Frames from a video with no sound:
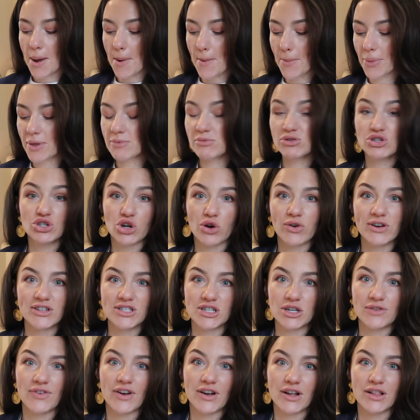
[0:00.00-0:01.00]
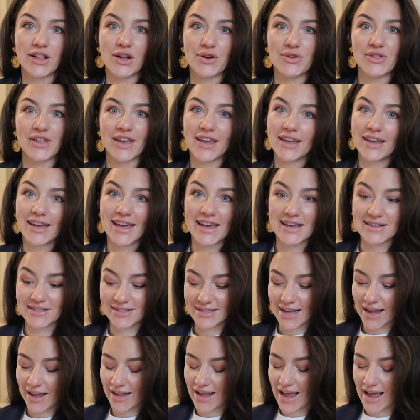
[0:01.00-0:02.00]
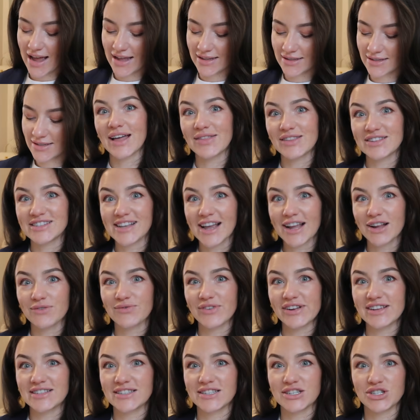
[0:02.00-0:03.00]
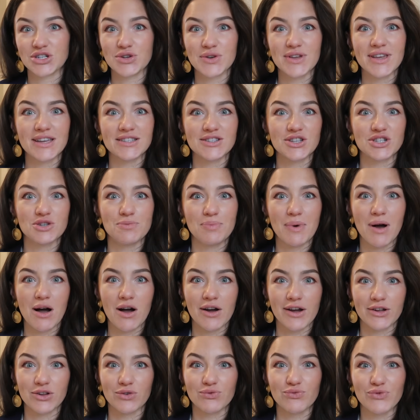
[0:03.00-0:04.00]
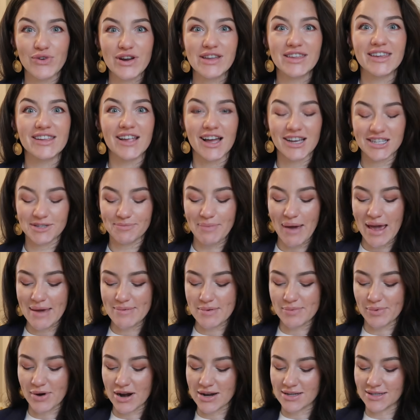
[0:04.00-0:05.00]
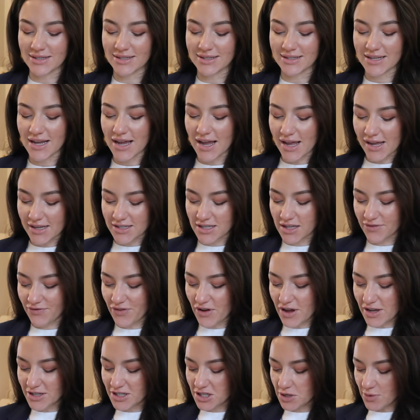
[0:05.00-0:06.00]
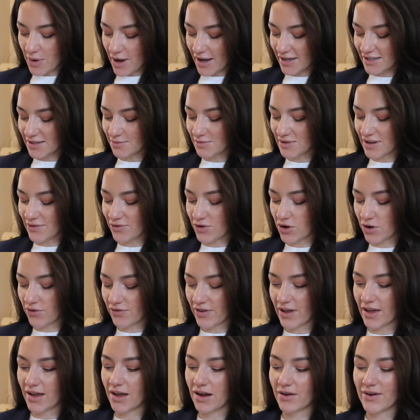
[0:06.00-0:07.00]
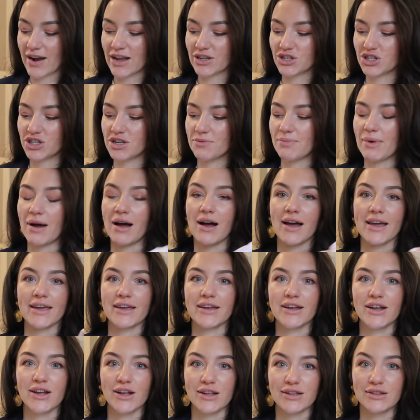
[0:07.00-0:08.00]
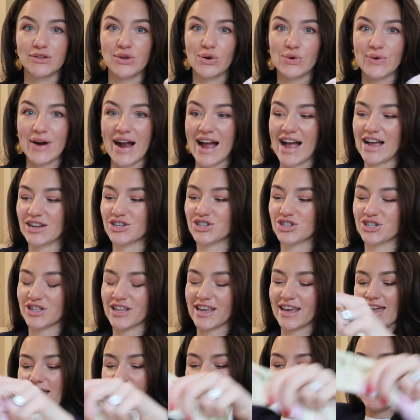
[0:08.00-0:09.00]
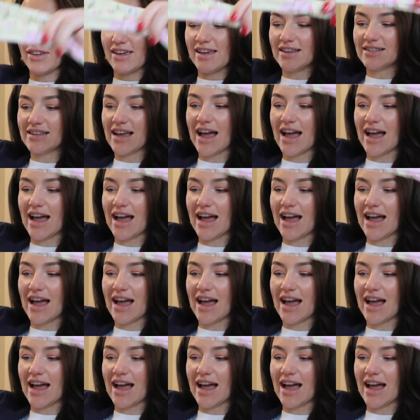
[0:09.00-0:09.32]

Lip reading: the majority of her clothing is secondhand. And the second reason is you can get such a bargain on really nice baby brands. So the first two items I've got for her are actually by Laura Ashley. They are these